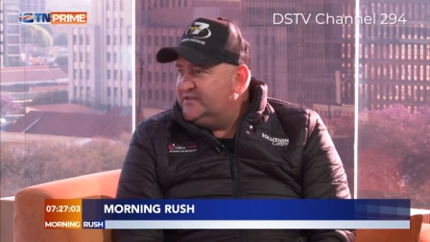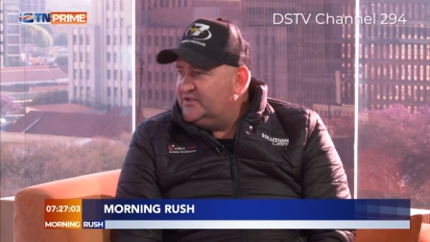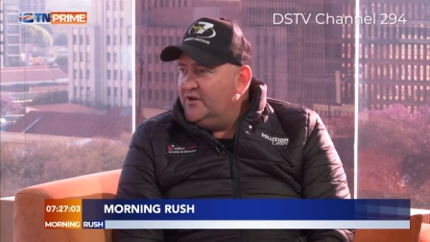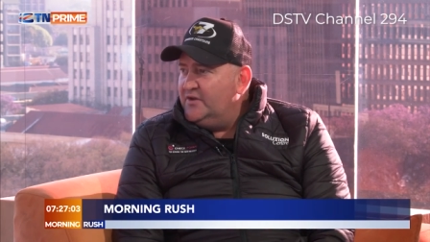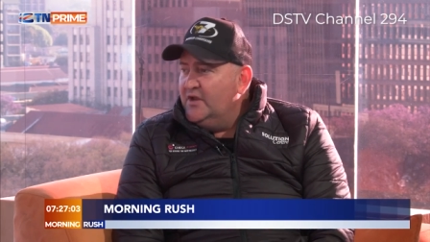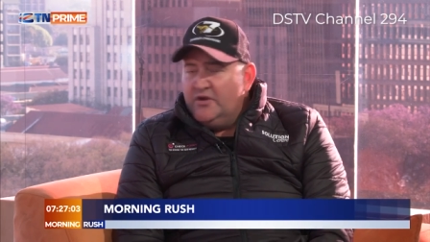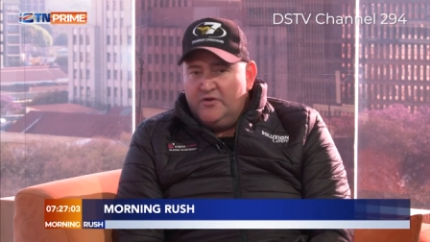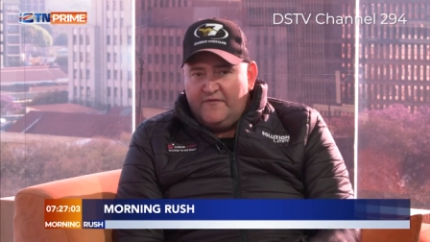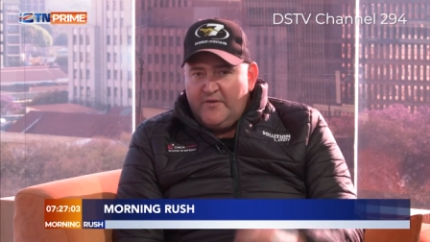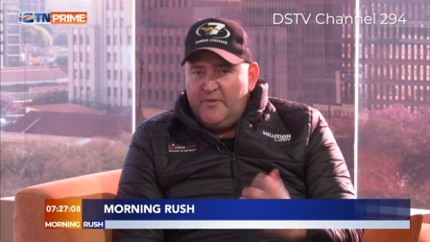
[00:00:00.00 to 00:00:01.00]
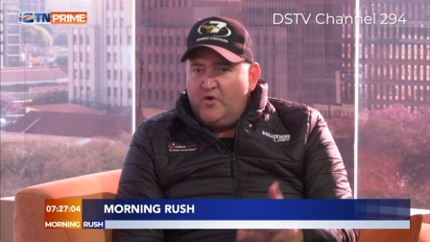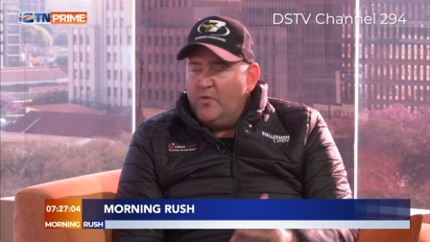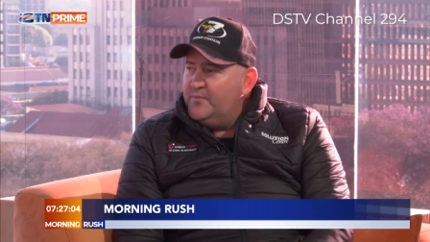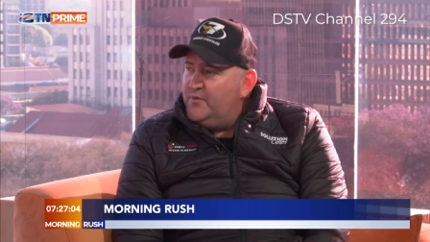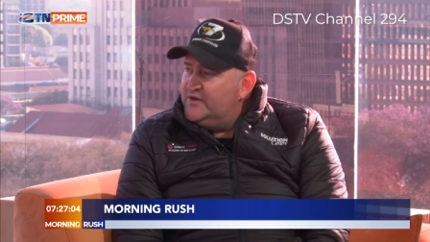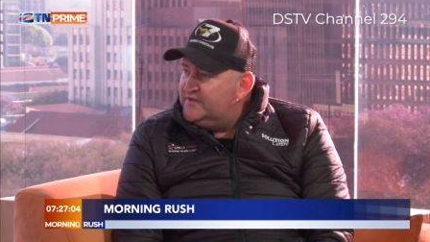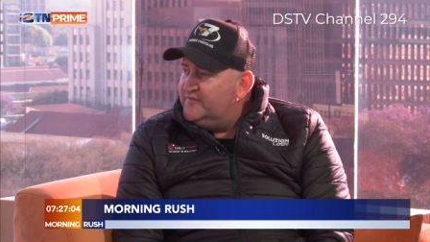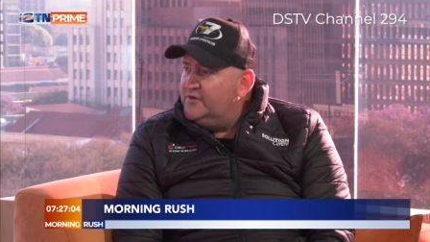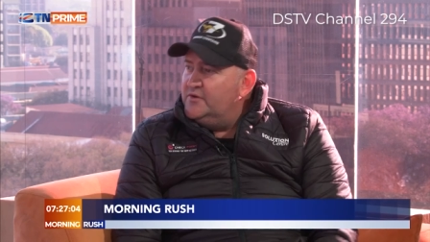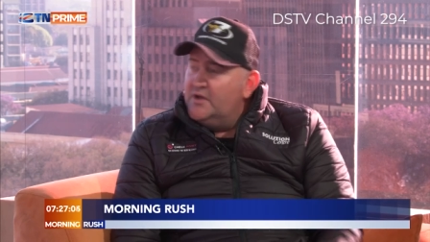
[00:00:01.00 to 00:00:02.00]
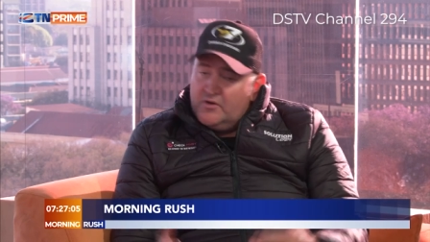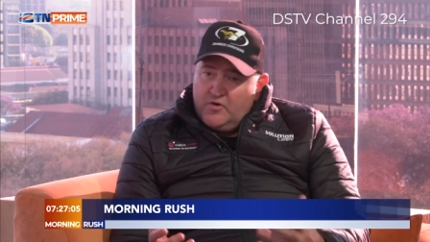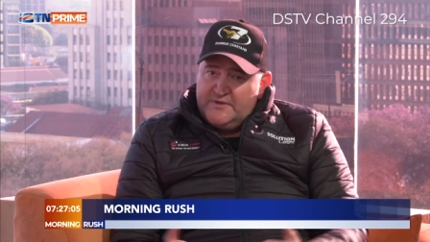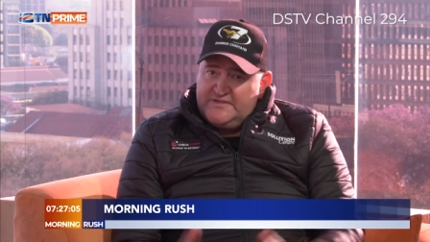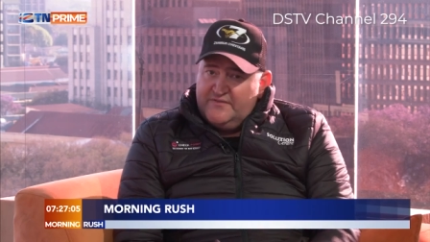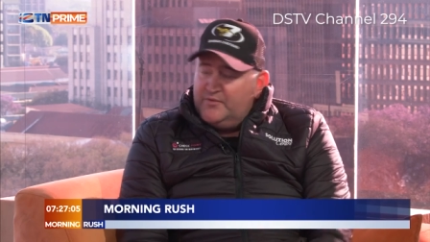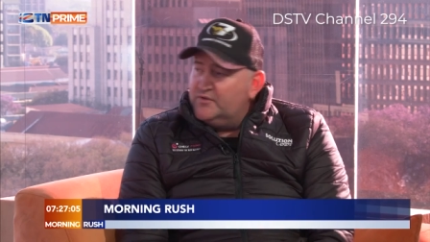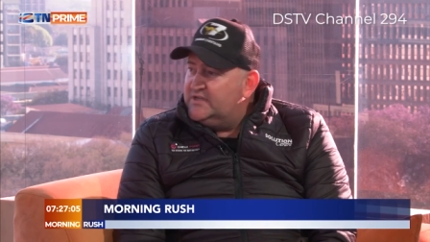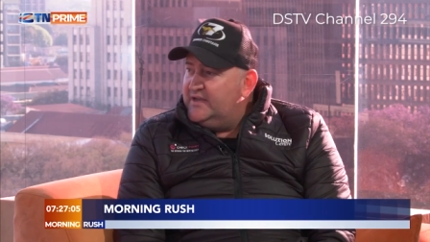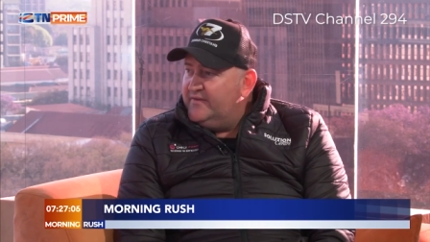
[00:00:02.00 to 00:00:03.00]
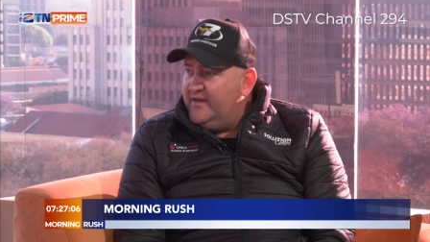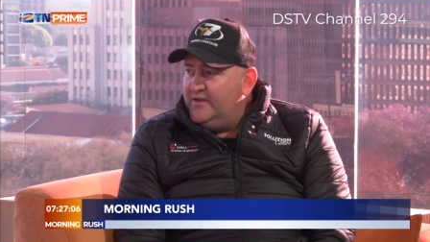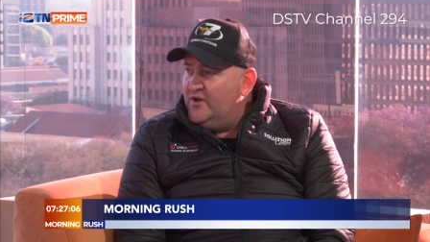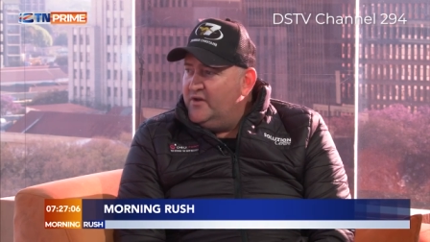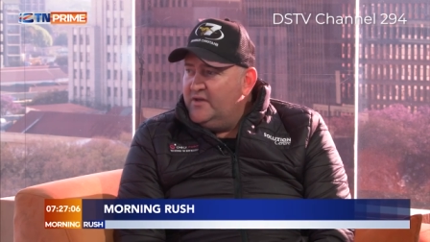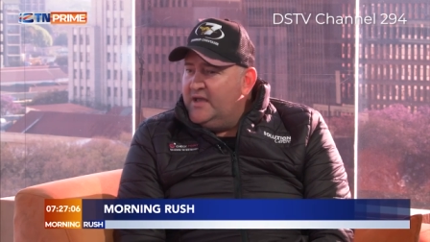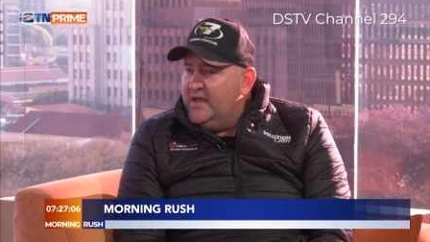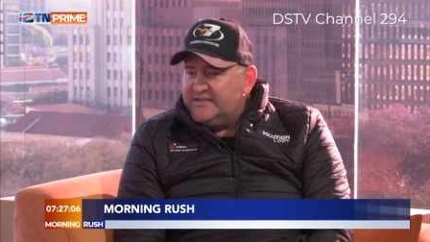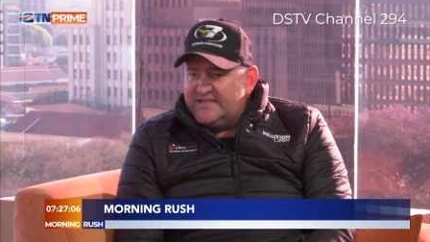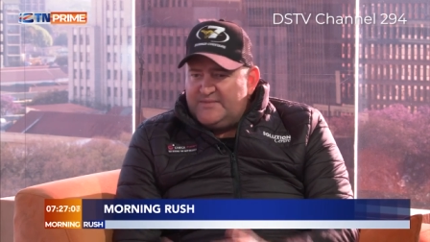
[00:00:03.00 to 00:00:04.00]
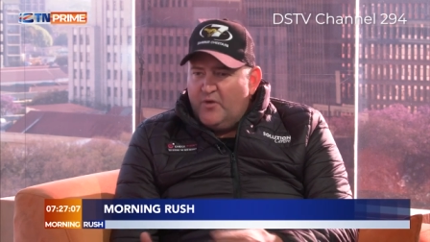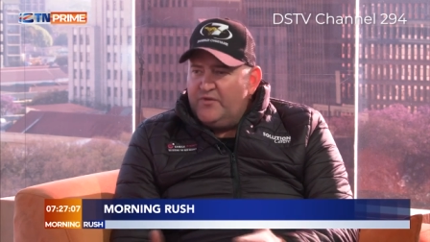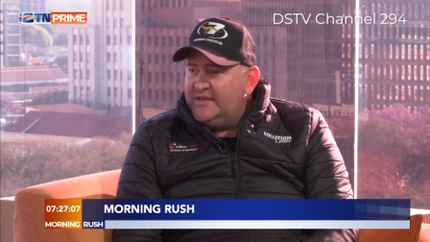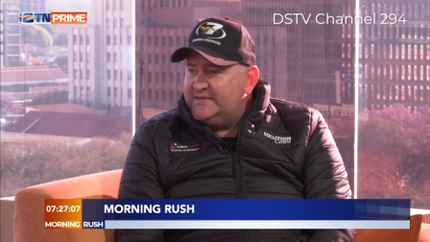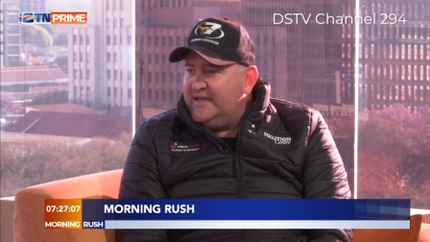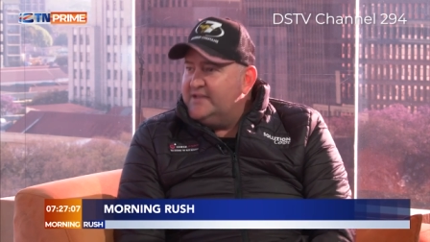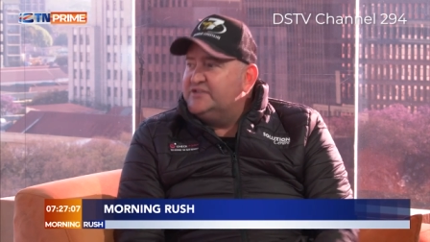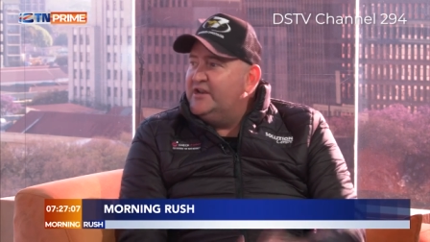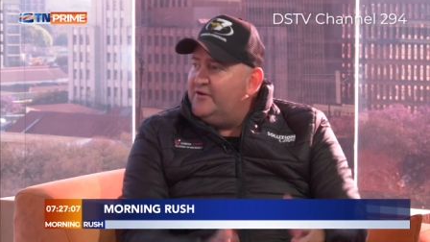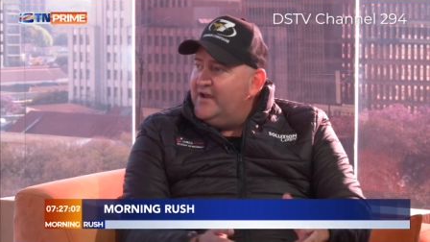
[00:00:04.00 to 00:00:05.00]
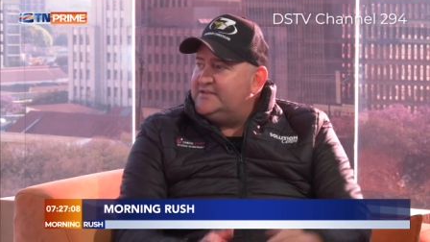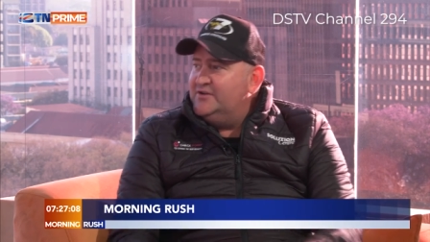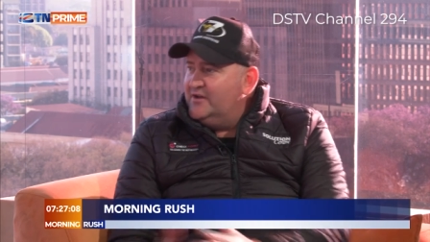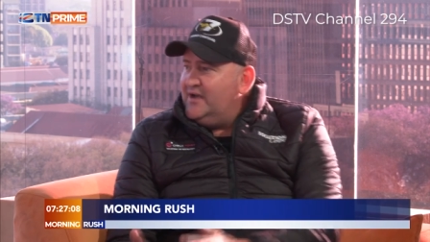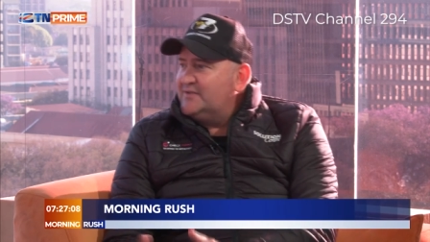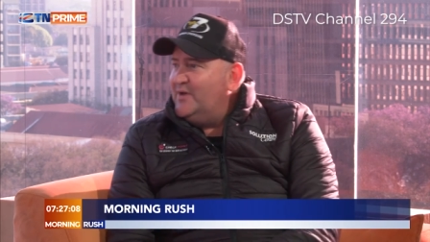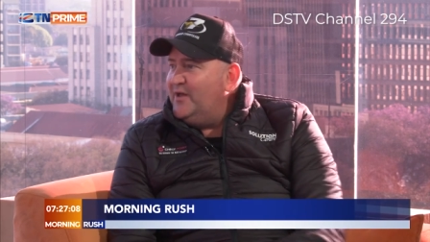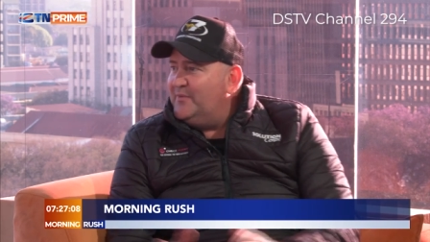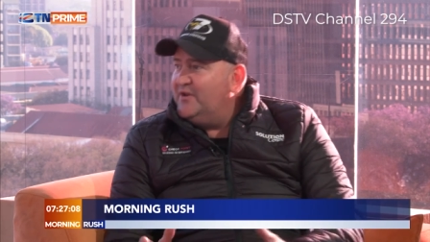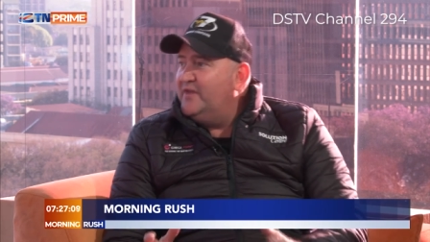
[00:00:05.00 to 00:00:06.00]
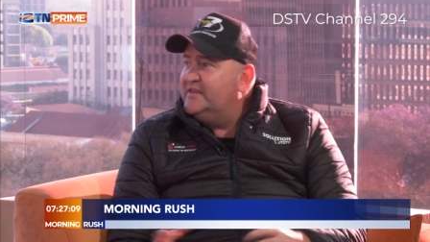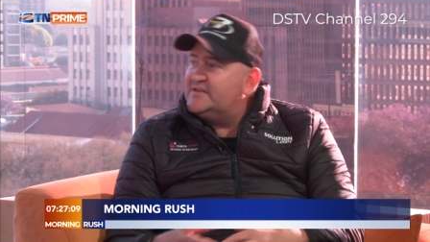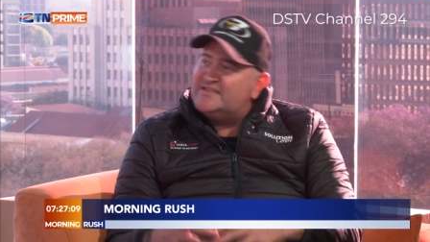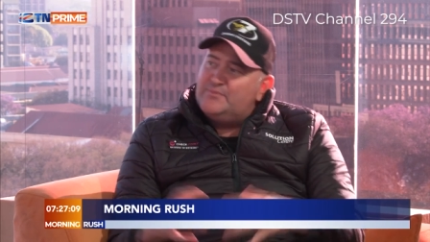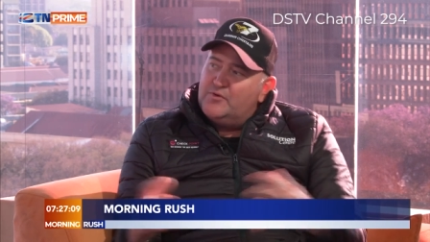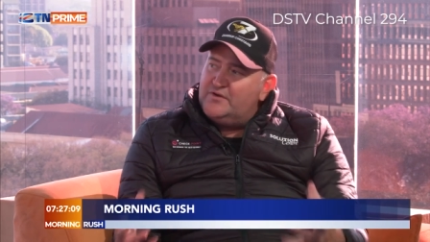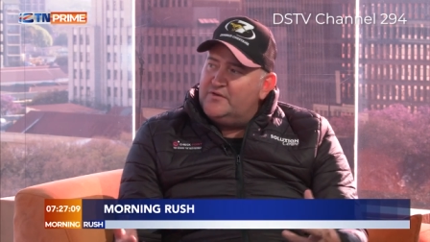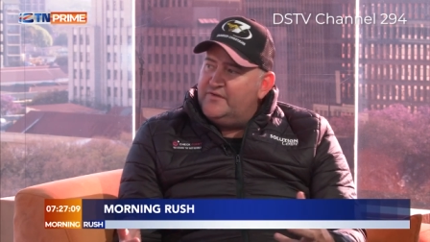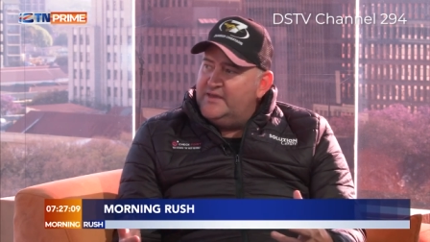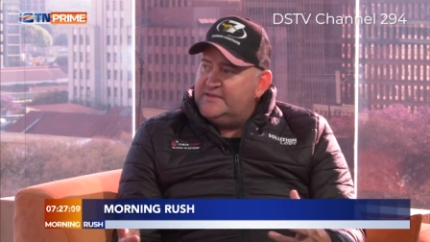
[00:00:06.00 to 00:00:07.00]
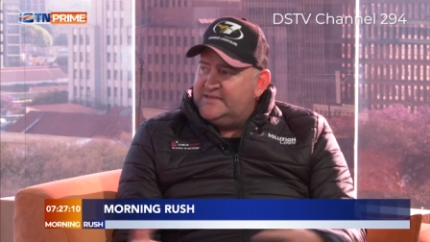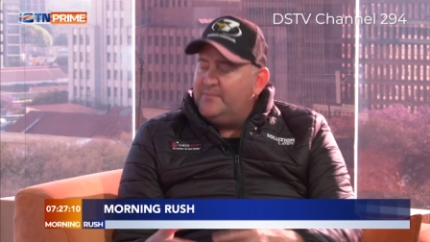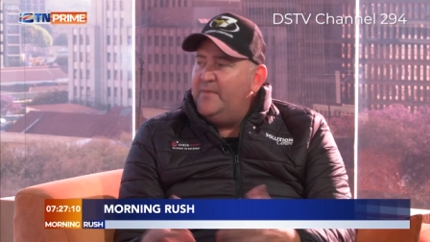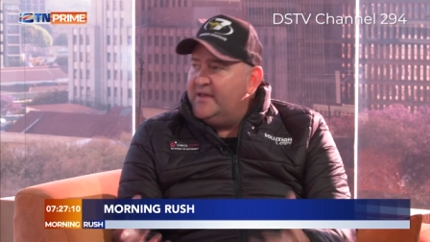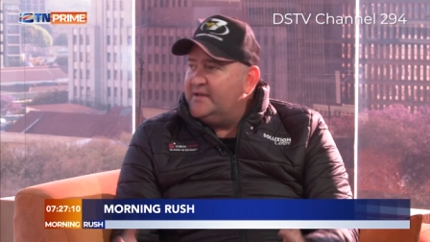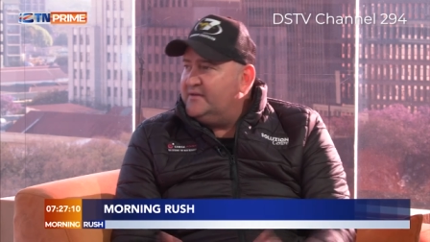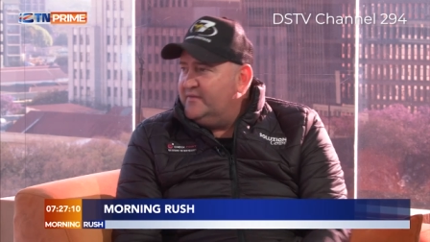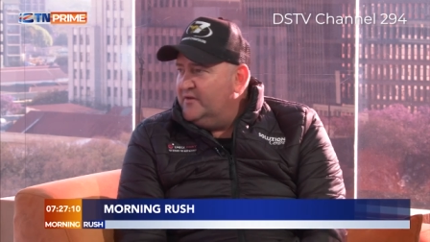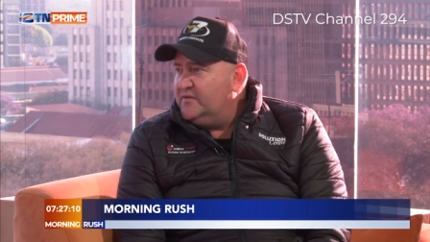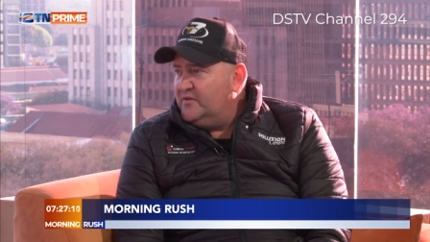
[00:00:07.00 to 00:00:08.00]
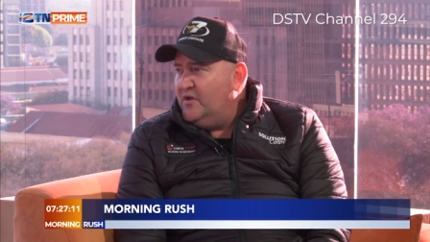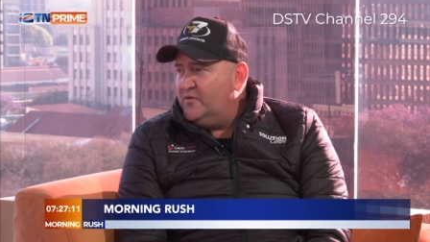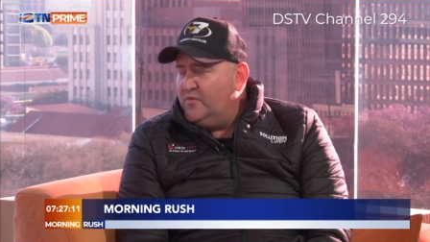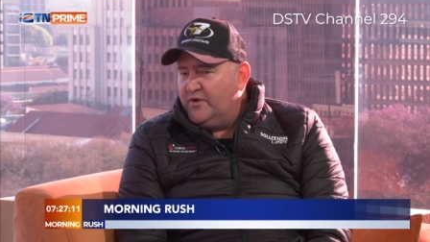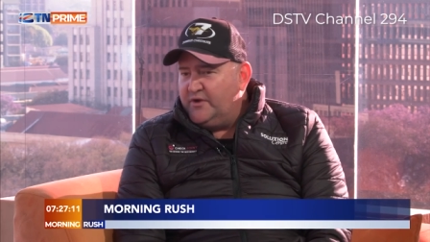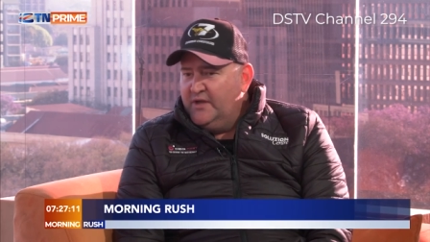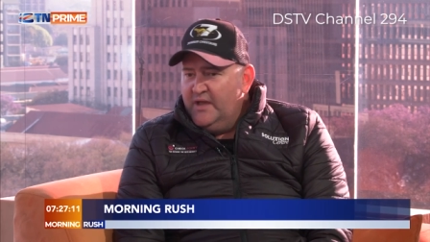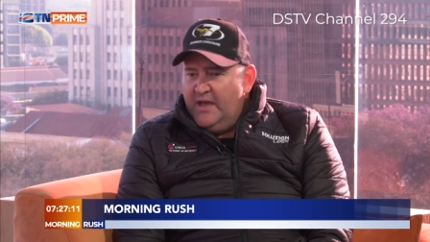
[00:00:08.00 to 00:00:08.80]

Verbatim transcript: So, you know, from a corporate point of view, corporates have pulled together. You know, it's the small things like a generator, you know, guys will help. You know, these are small little things that make the, the club work.